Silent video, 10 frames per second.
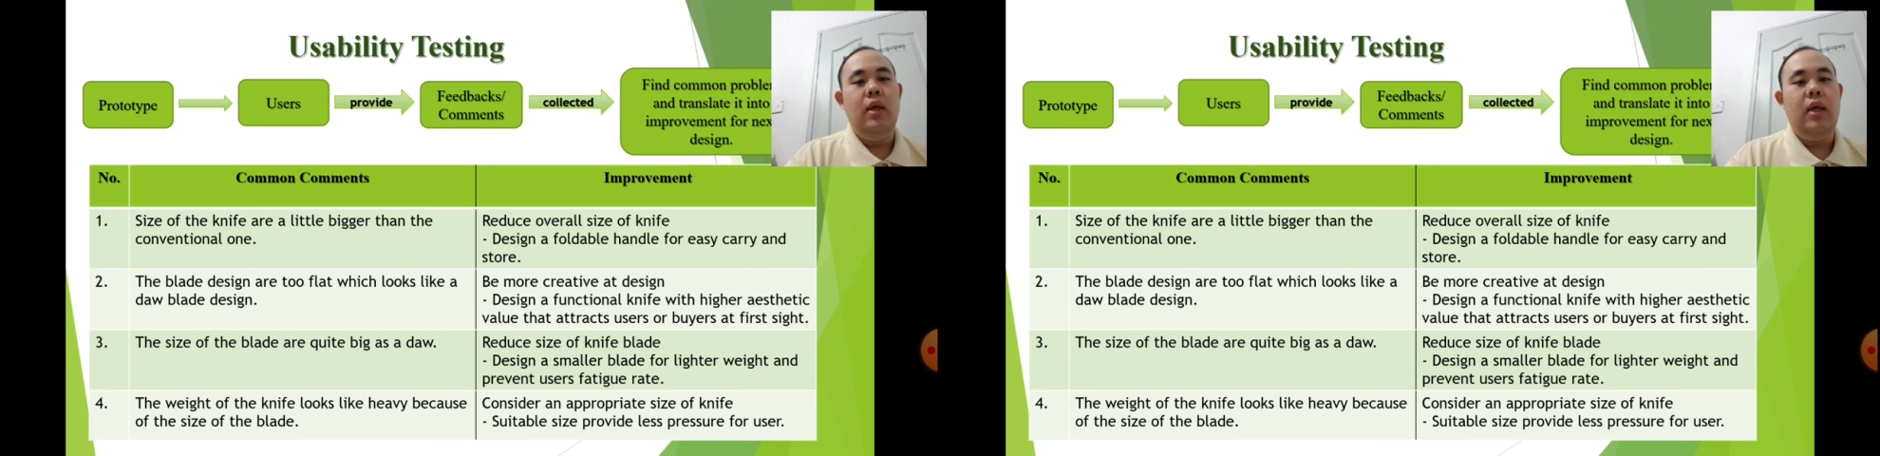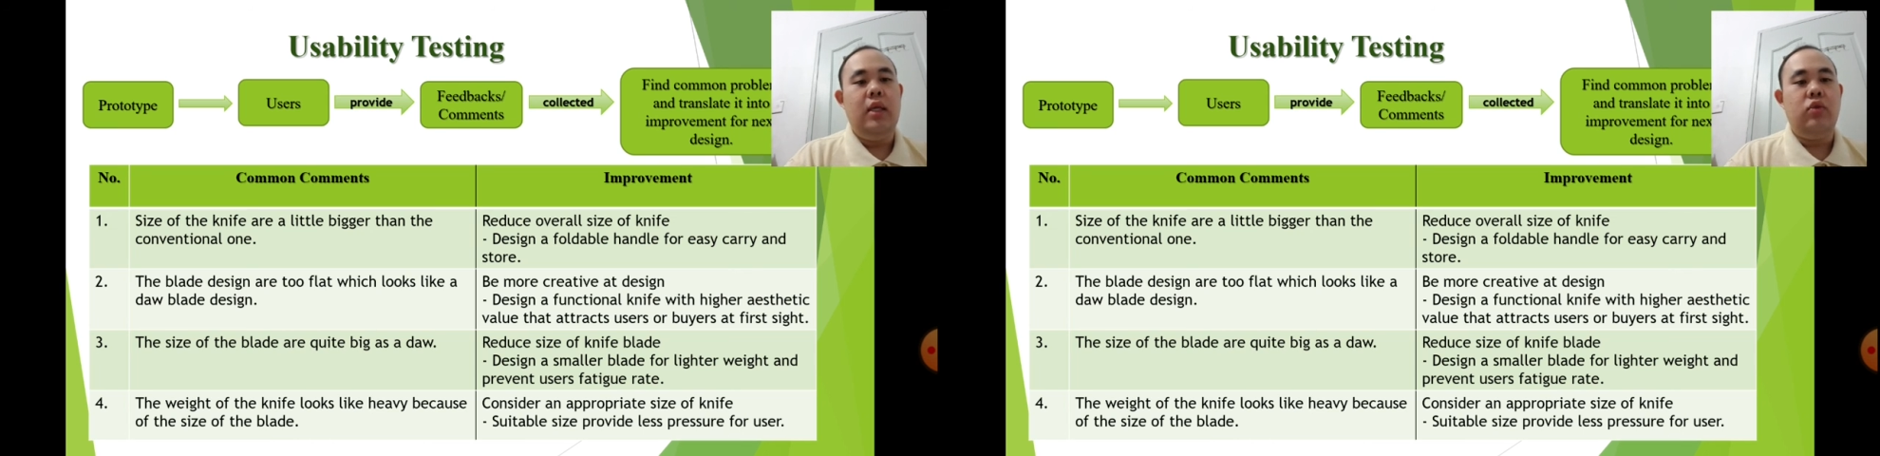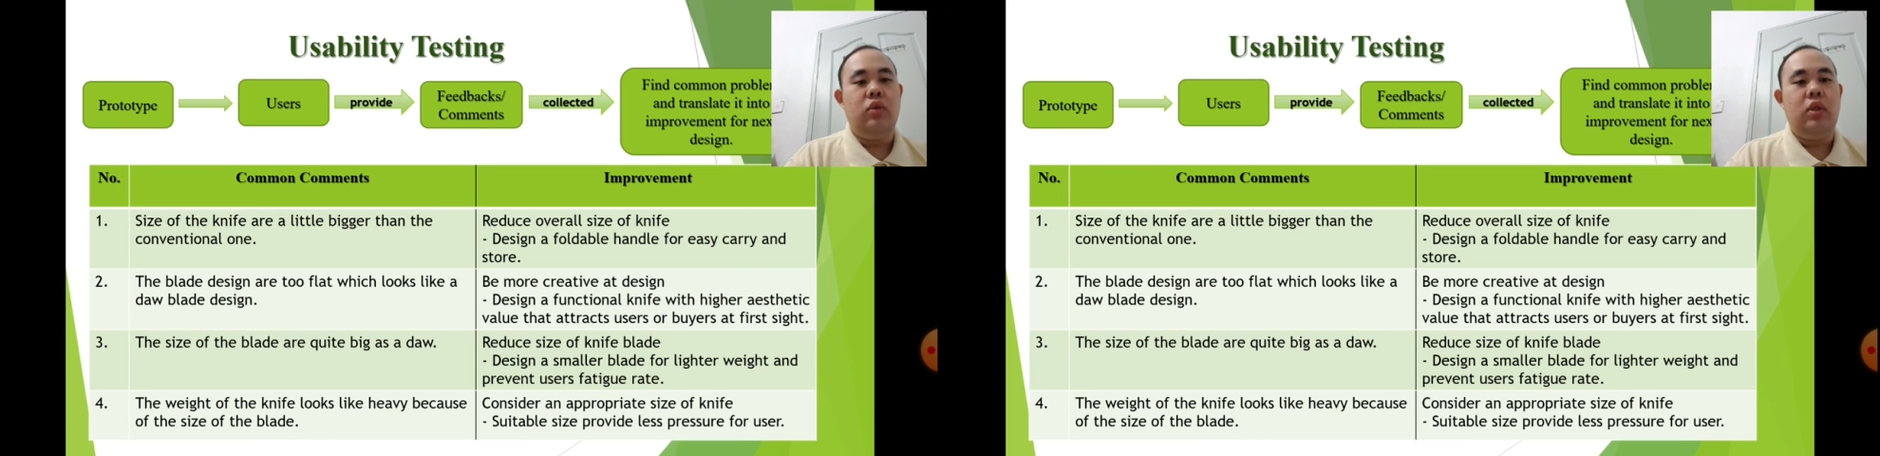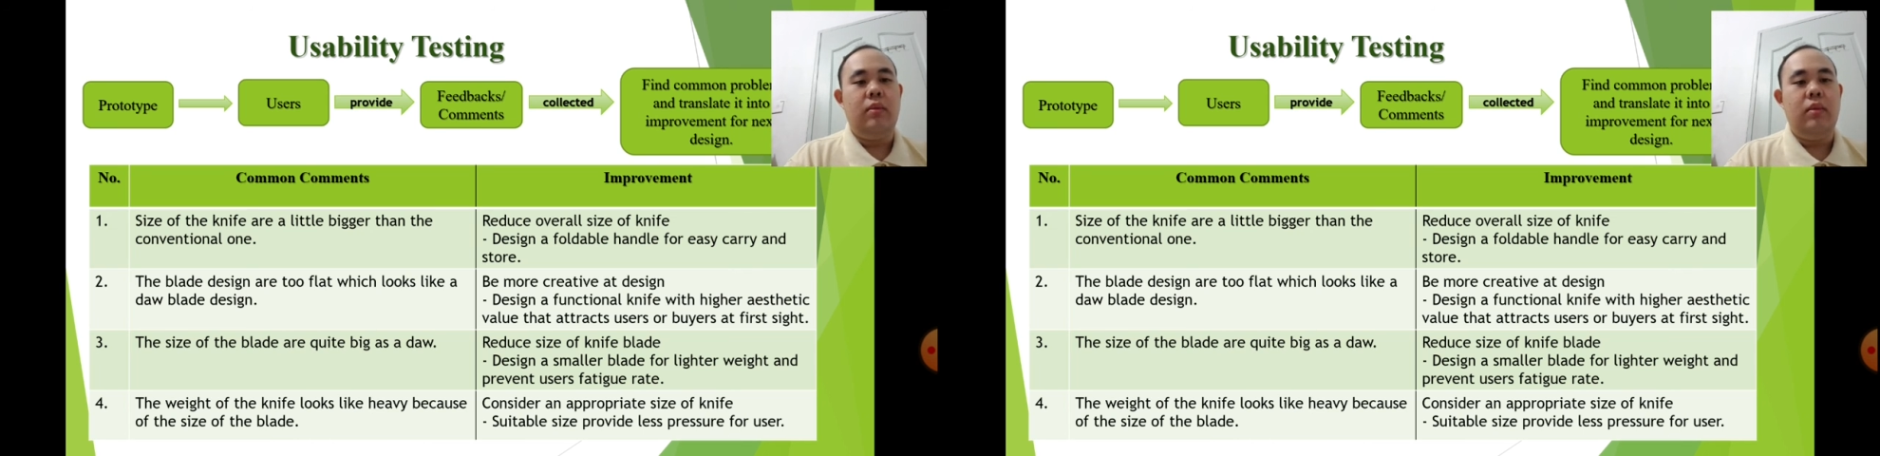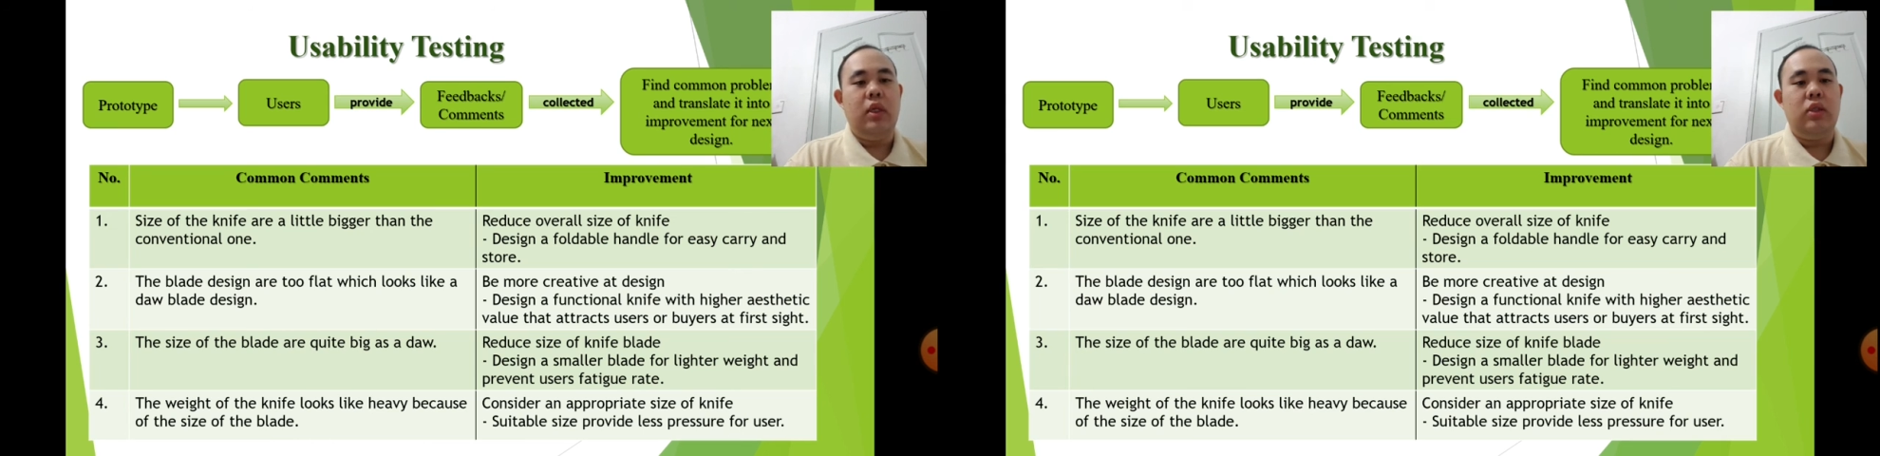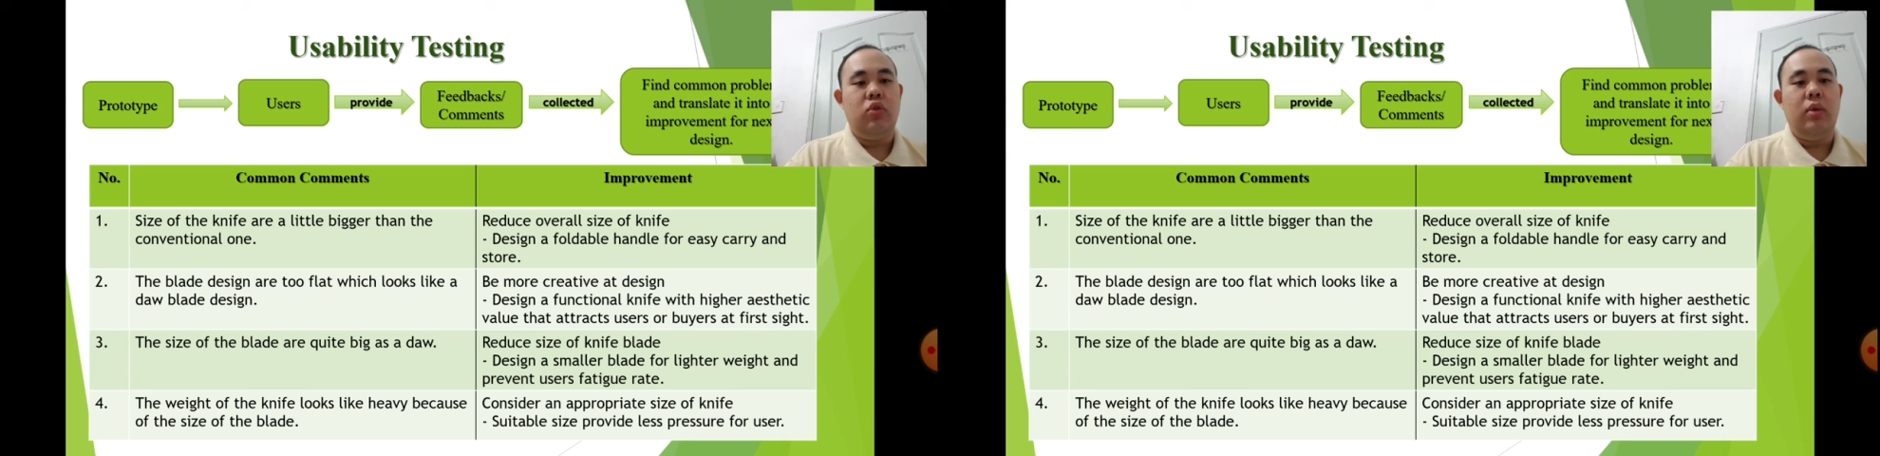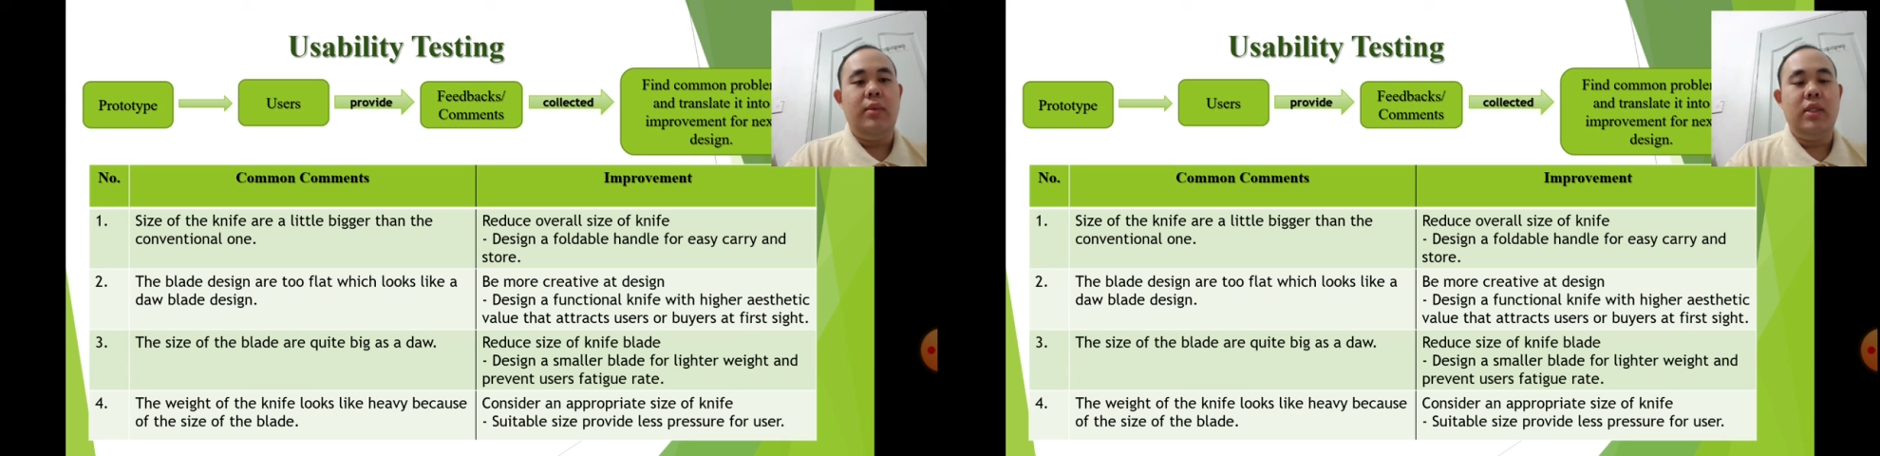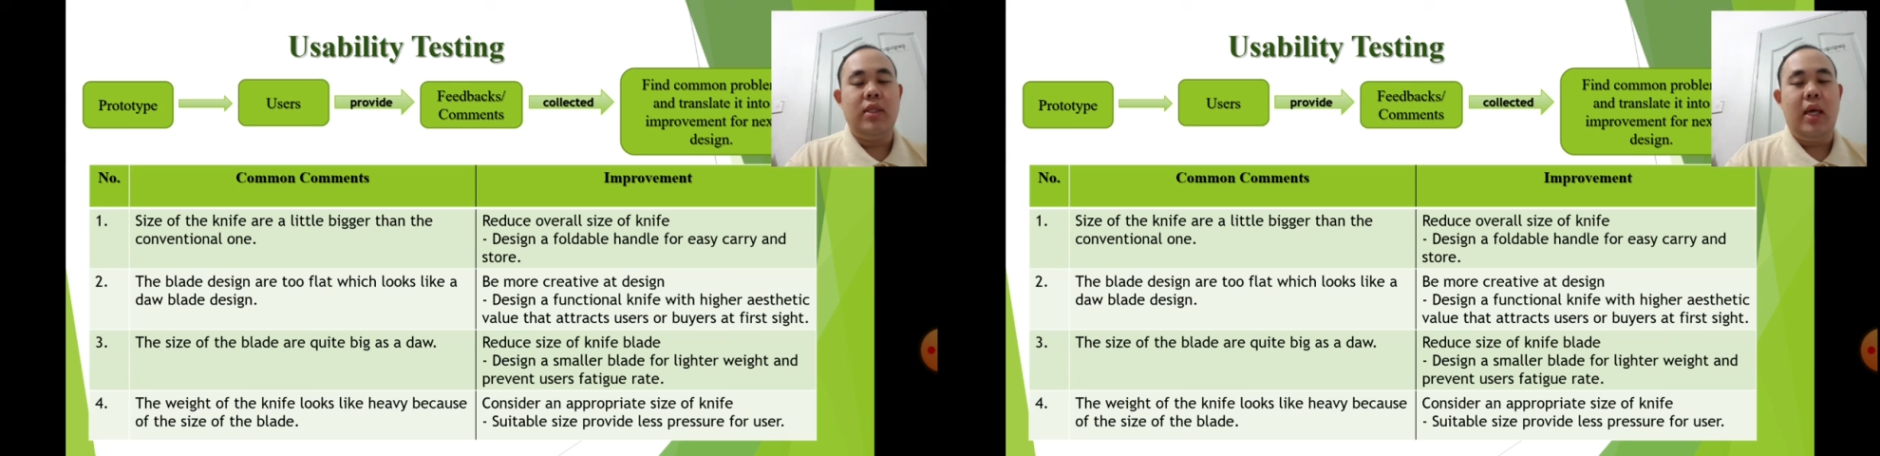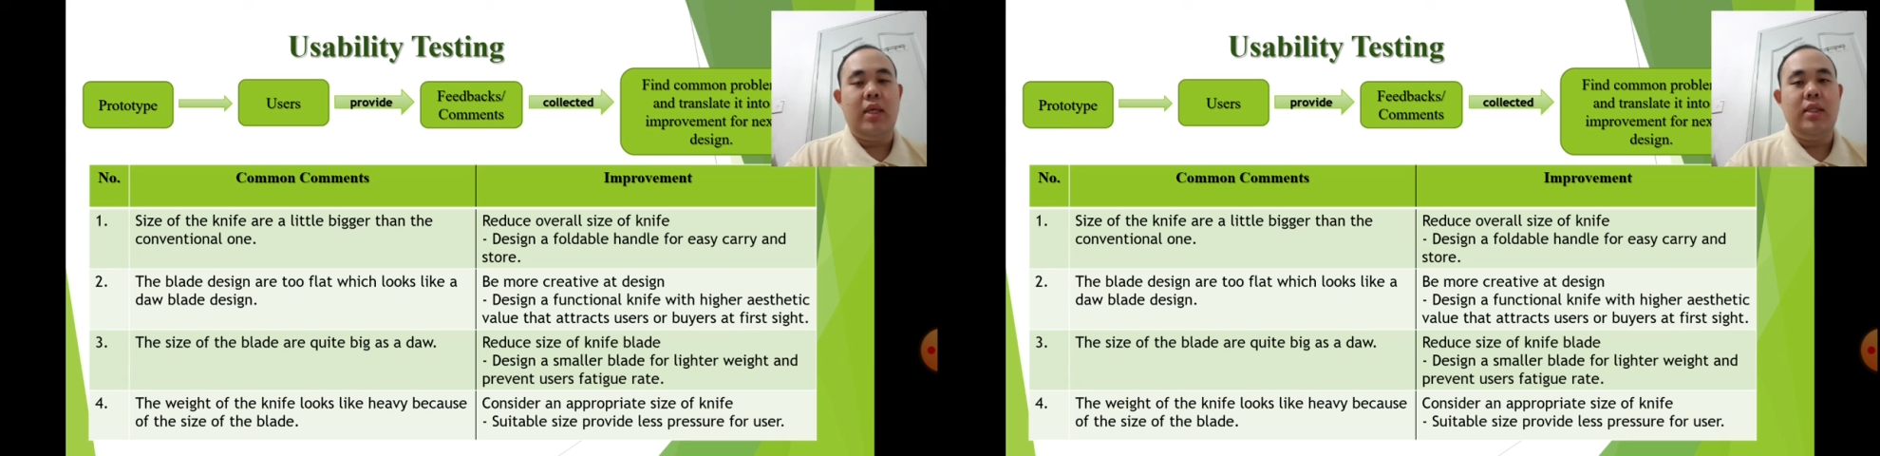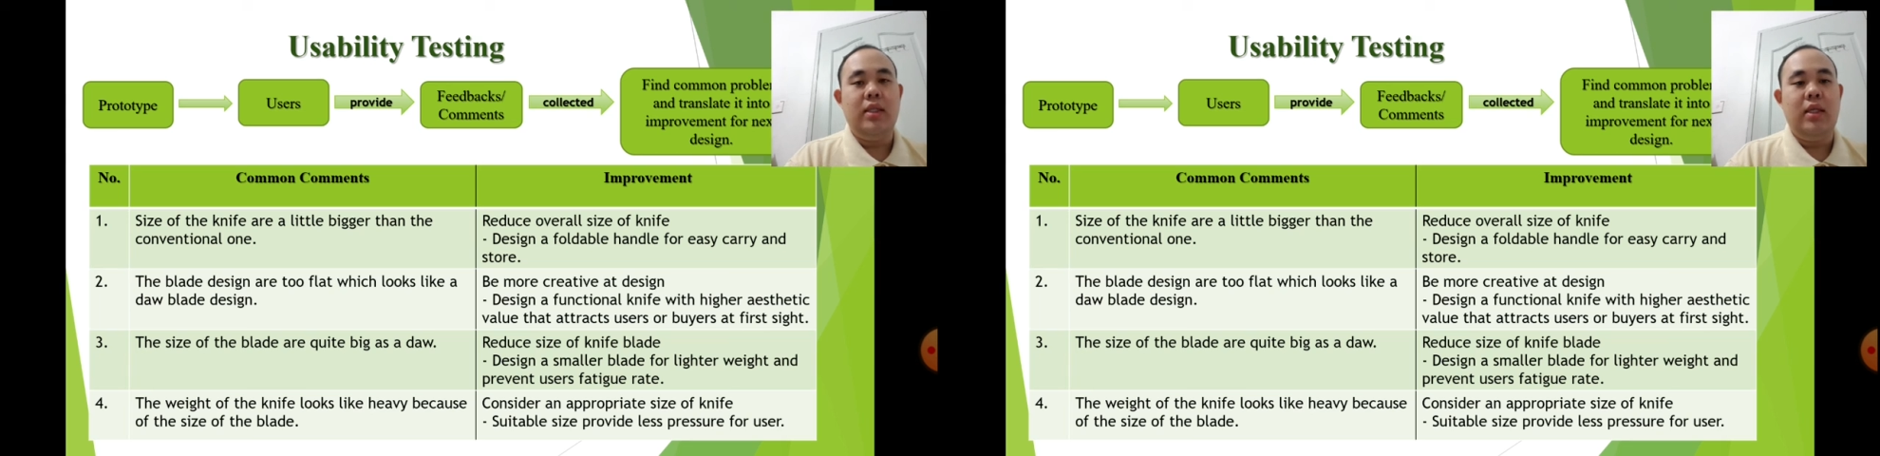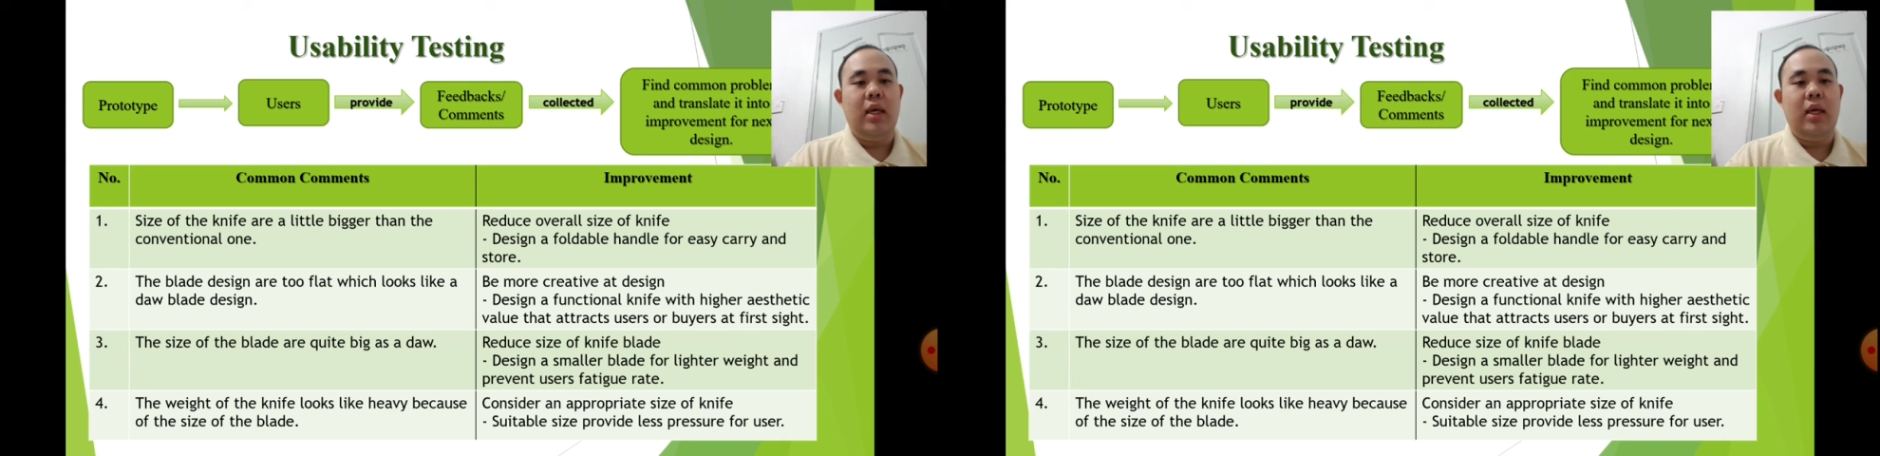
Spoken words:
The suitable size